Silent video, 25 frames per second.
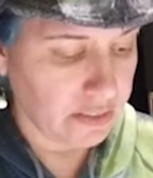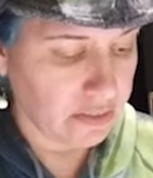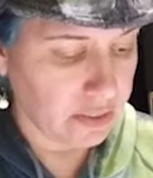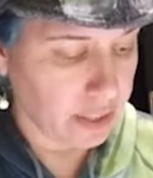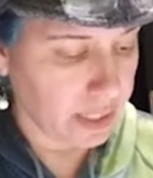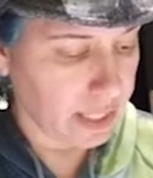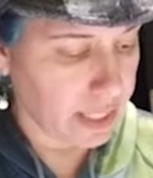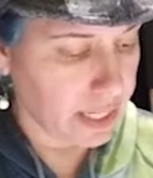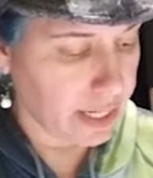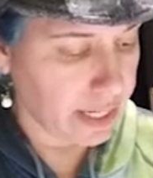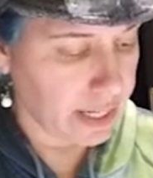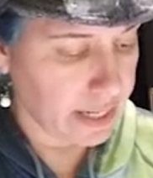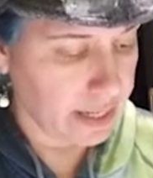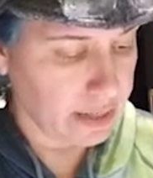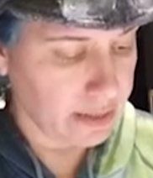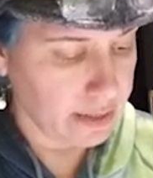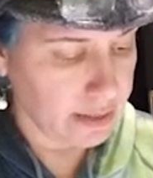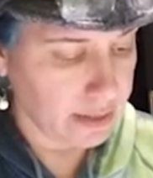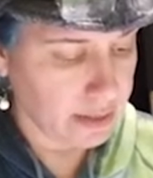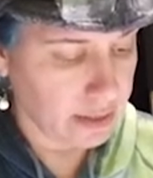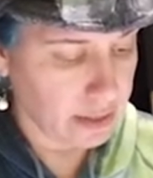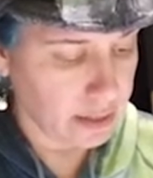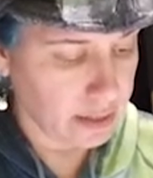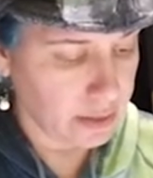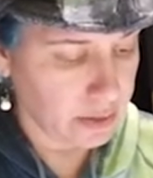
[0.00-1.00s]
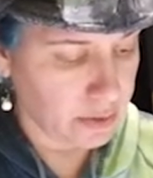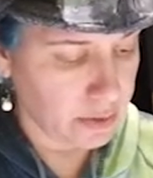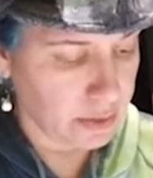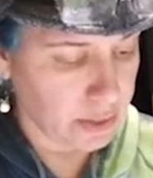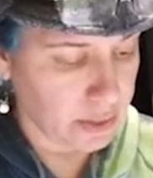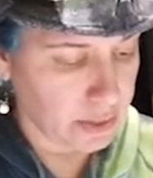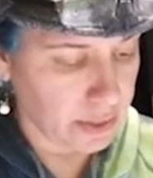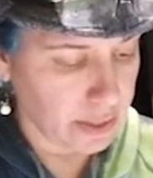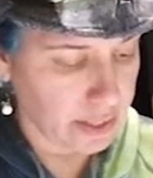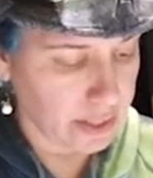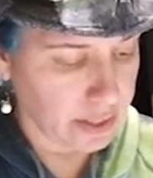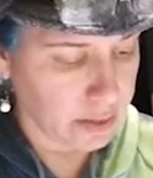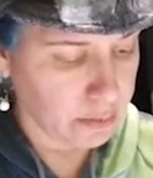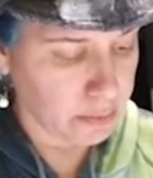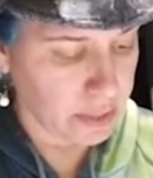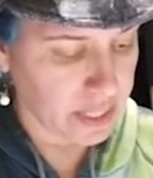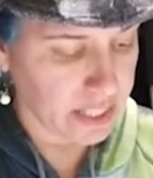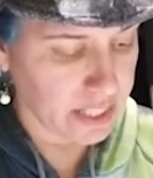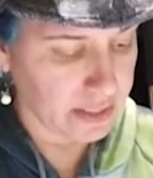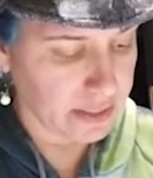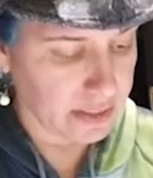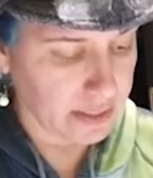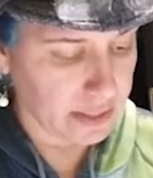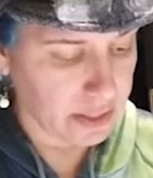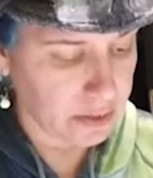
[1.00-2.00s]
lines that go across my
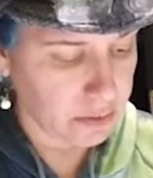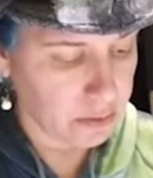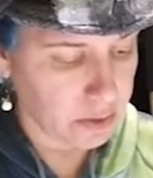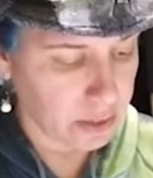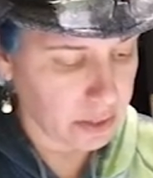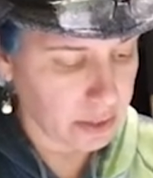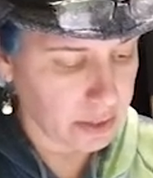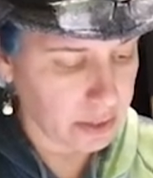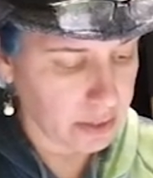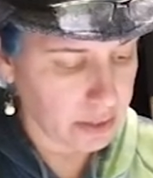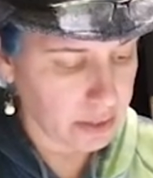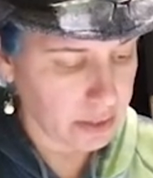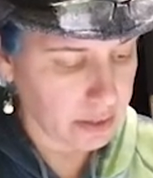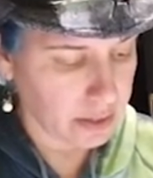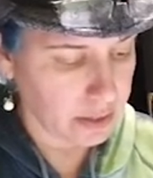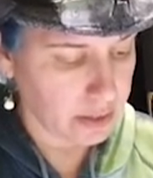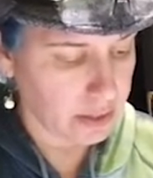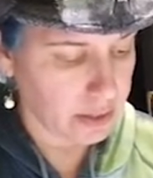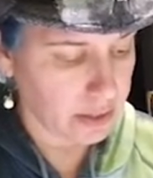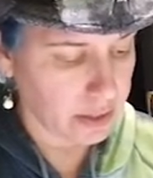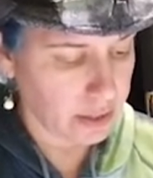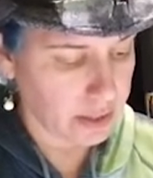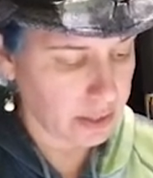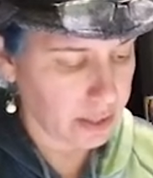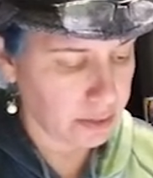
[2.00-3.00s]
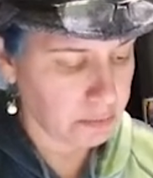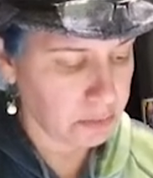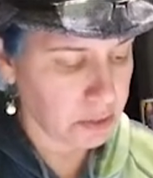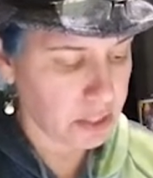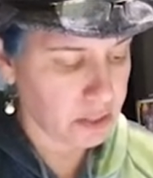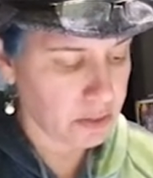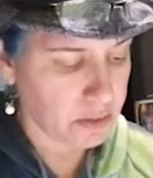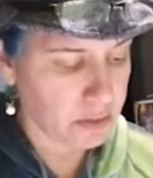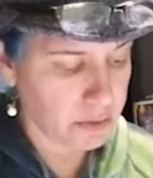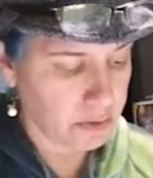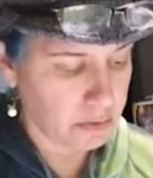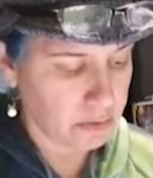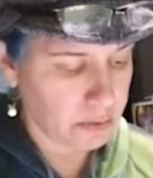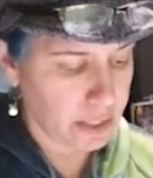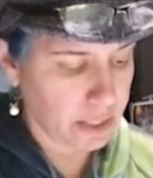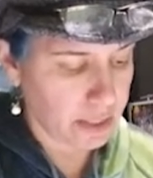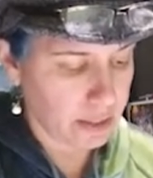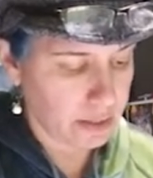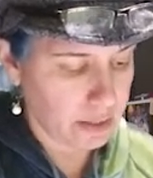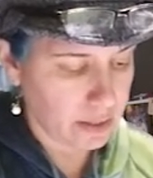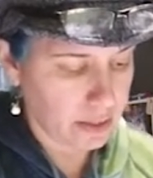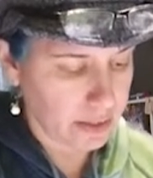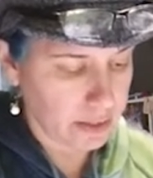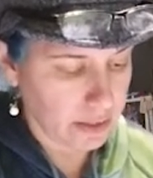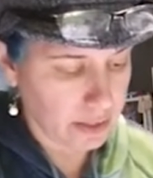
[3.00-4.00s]
sidewalk. And I'm going to do one
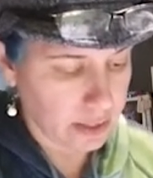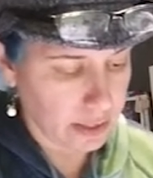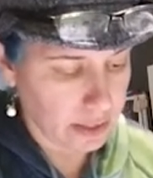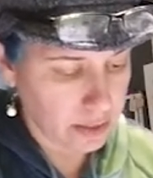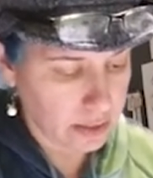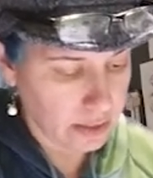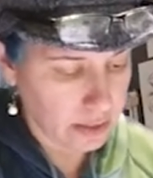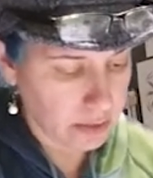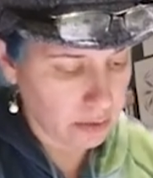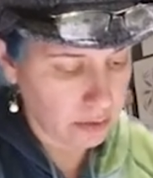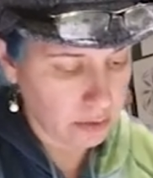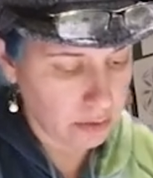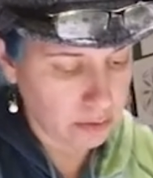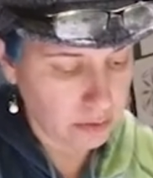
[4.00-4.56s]
on this side too.